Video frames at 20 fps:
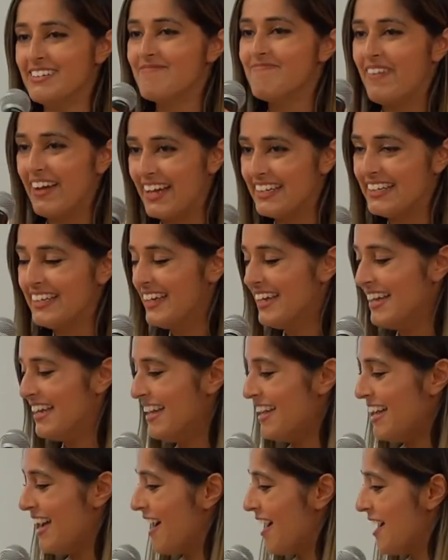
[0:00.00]
But,
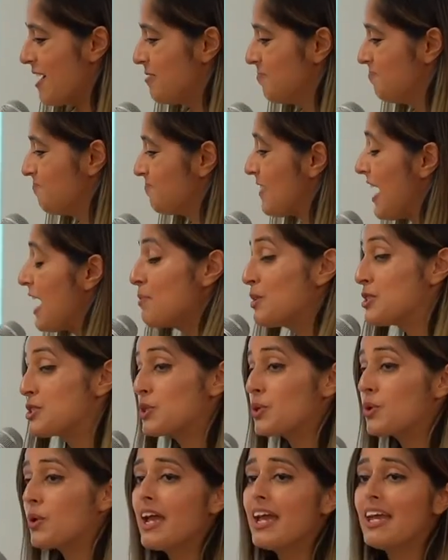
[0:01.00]
and what's
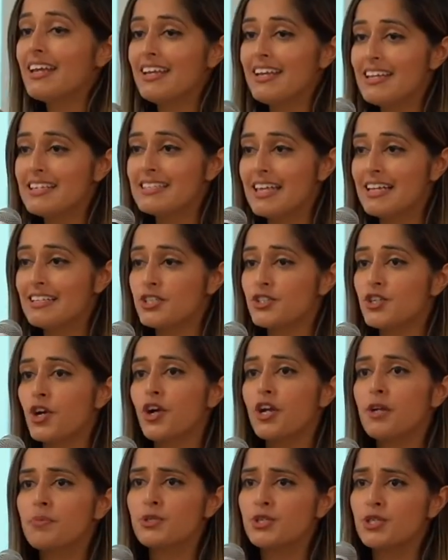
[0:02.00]
great is that
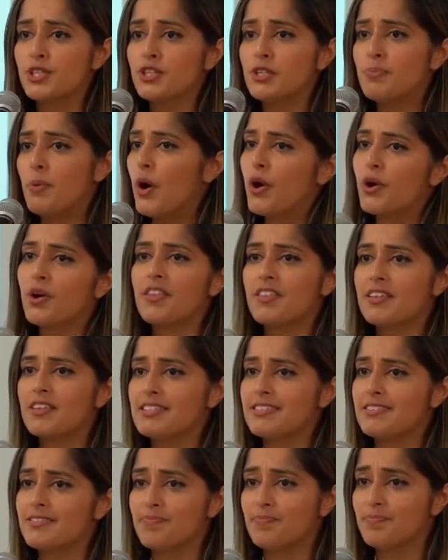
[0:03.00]
startups are still a part of
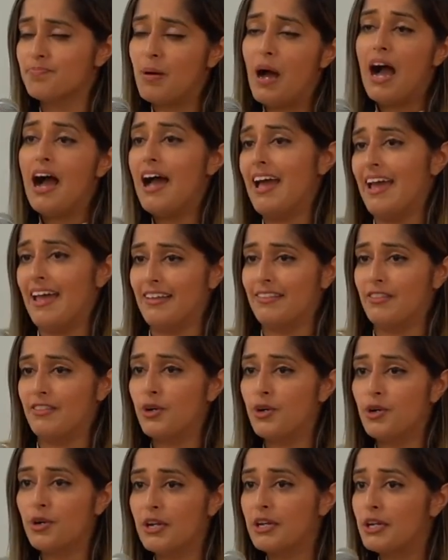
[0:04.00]
this pie.
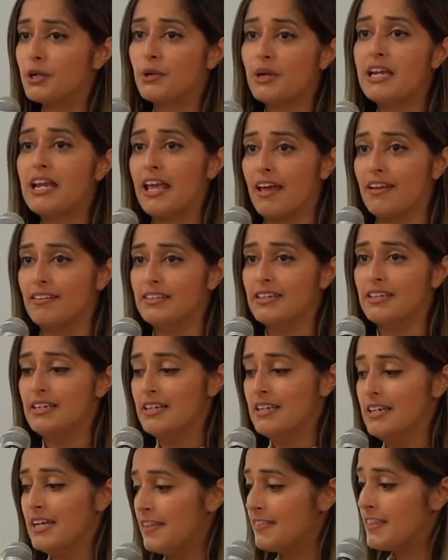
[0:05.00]
They're an ingredient.
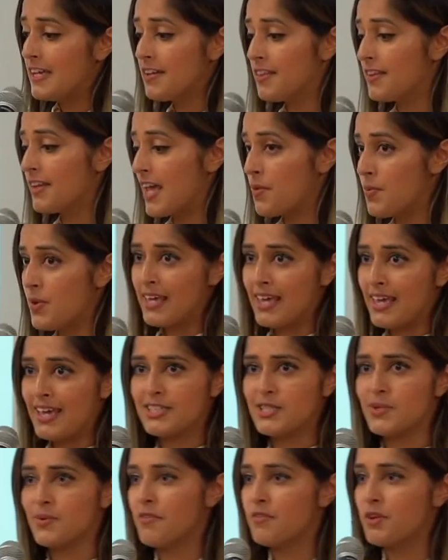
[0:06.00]
At the end of the day, we can't
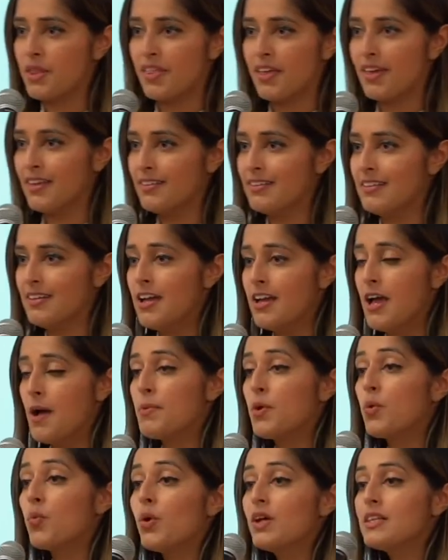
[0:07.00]
do everything,
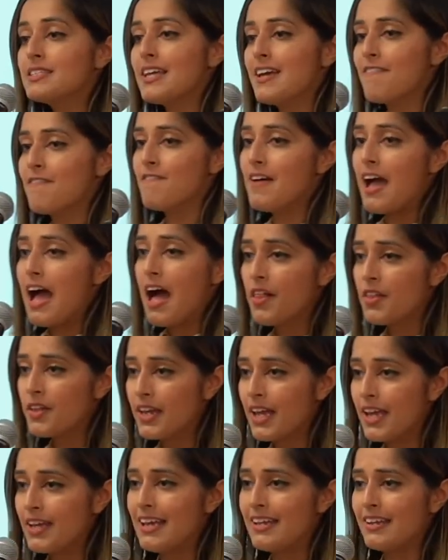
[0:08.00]
but once I
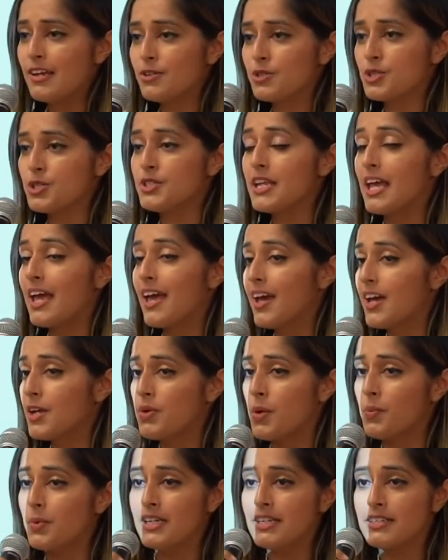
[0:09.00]
validate and understand
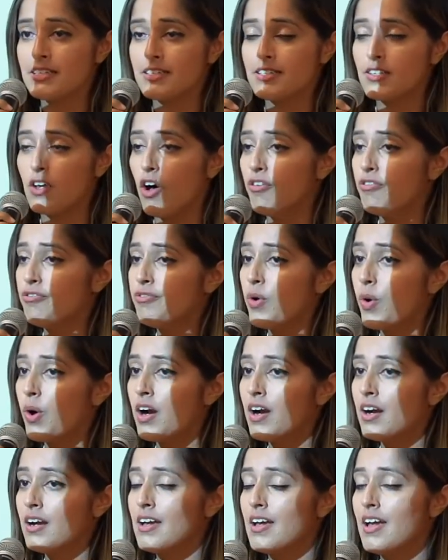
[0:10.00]
what we need to solve
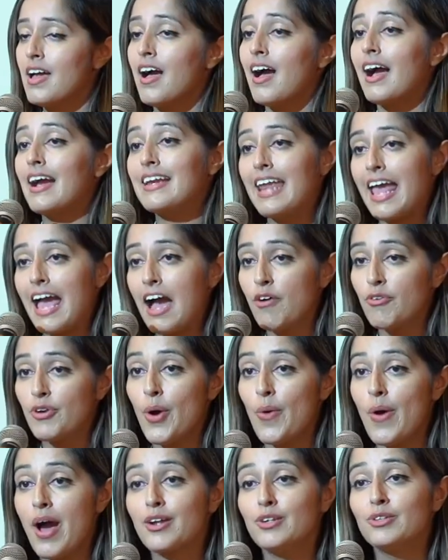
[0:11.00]
for, I now
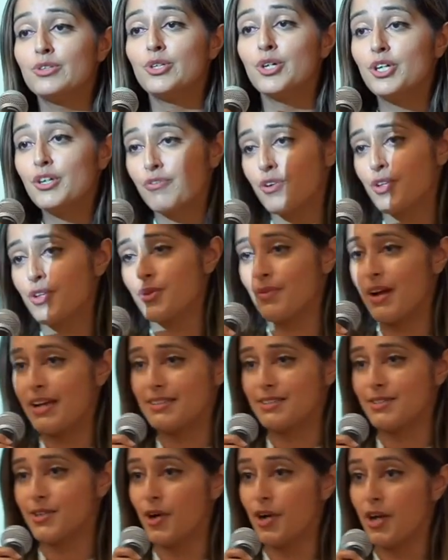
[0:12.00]
know how to look for the
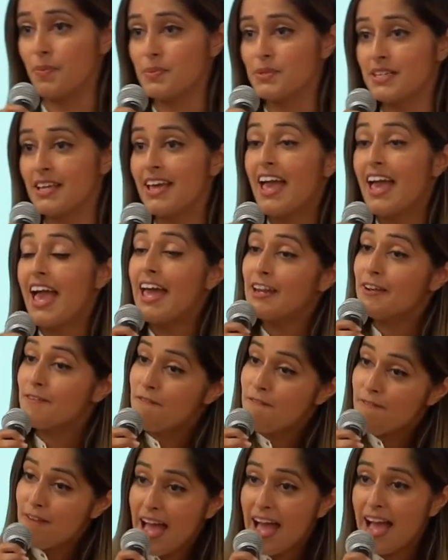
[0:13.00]
right startups. And
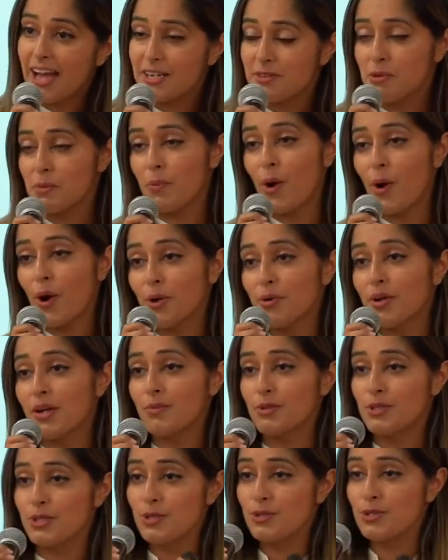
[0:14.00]
in fact, we're partnering
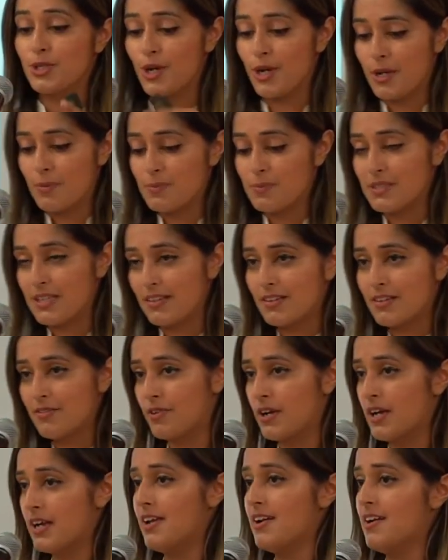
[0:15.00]
with 2 startups that live
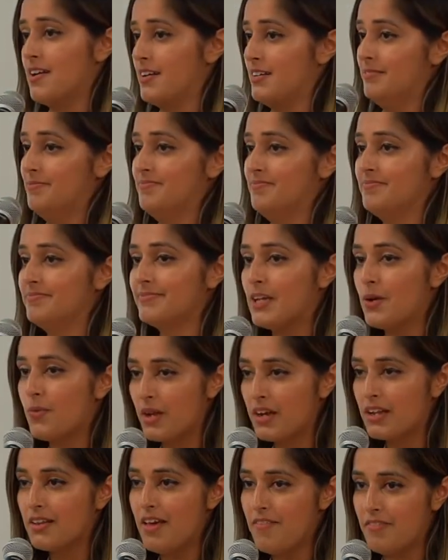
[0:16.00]
right here at
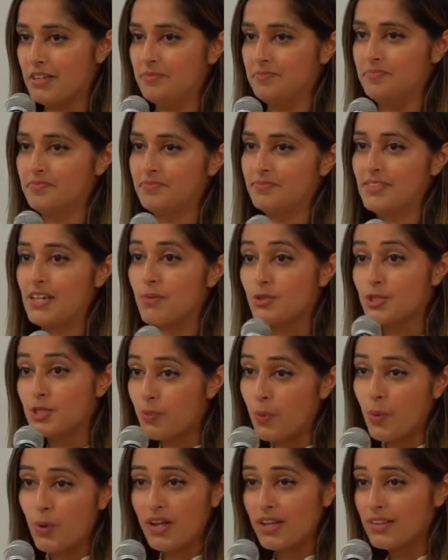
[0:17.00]
111, and we're
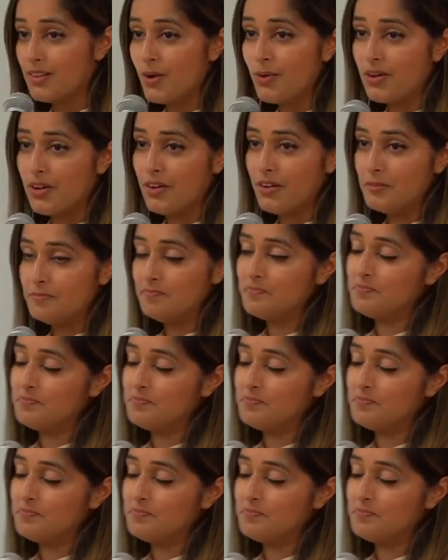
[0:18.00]
supporting local.